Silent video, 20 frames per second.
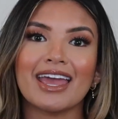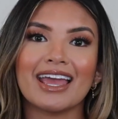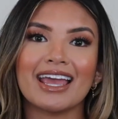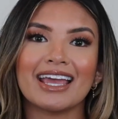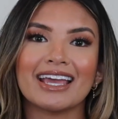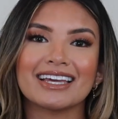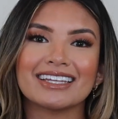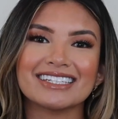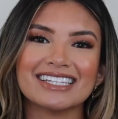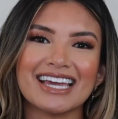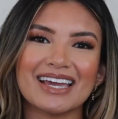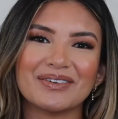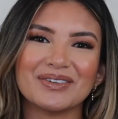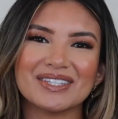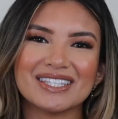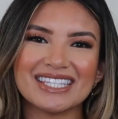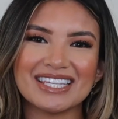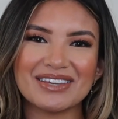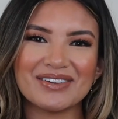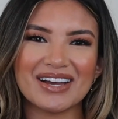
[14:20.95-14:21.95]
and I
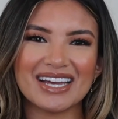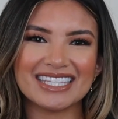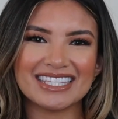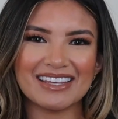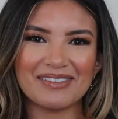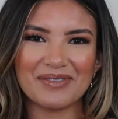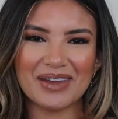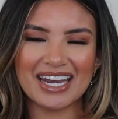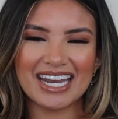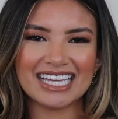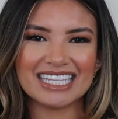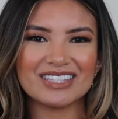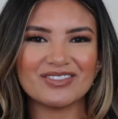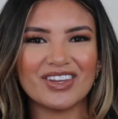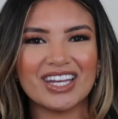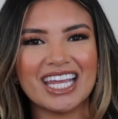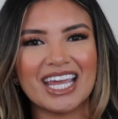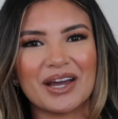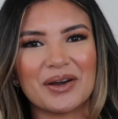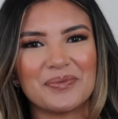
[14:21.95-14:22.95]
will see you guys in my next
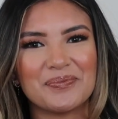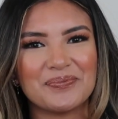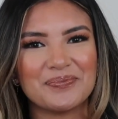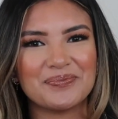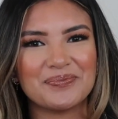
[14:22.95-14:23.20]
video.